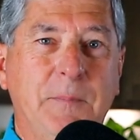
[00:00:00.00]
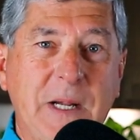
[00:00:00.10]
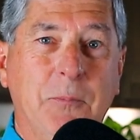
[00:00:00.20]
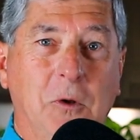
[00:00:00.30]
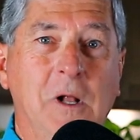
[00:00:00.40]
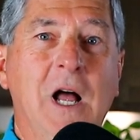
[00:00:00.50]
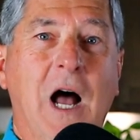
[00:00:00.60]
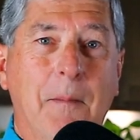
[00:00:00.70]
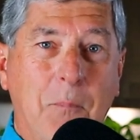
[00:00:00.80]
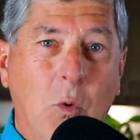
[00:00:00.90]
people
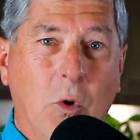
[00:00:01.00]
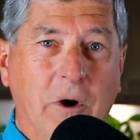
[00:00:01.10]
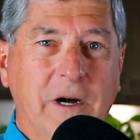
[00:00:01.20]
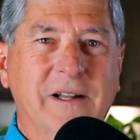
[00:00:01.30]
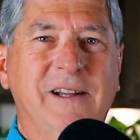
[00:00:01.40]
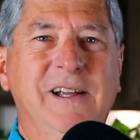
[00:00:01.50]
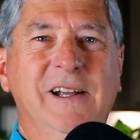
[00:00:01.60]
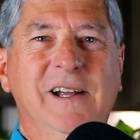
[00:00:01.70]
aboard.